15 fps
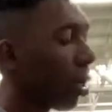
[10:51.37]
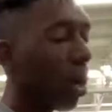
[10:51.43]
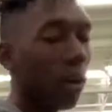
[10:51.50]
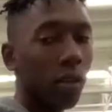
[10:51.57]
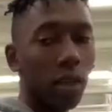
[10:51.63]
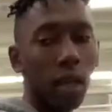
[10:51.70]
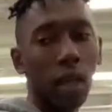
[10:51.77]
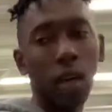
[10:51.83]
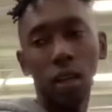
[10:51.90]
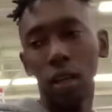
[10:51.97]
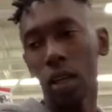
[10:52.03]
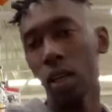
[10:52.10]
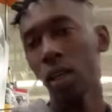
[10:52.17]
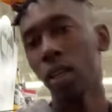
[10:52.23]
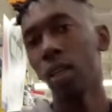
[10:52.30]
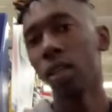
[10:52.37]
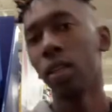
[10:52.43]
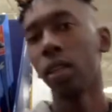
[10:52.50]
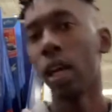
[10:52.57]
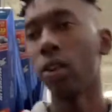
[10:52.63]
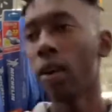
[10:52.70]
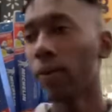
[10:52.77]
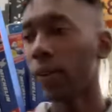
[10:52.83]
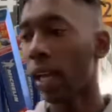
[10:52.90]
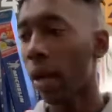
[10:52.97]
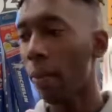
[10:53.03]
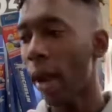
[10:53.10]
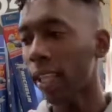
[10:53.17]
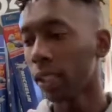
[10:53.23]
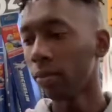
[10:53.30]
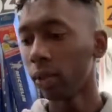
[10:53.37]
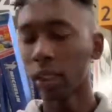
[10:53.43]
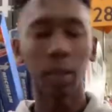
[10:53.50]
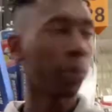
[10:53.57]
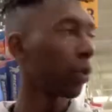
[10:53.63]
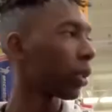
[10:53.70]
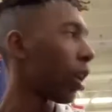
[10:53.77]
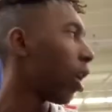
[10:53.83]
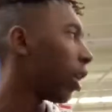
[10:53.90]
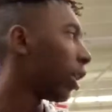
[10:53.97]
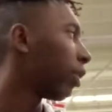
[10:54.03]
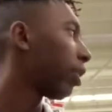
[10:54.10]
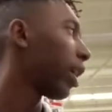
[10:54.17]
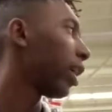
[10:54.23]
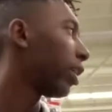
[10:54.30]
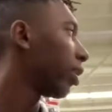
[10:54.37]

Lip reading: Okay. I don't have to like buy something to put on it, right?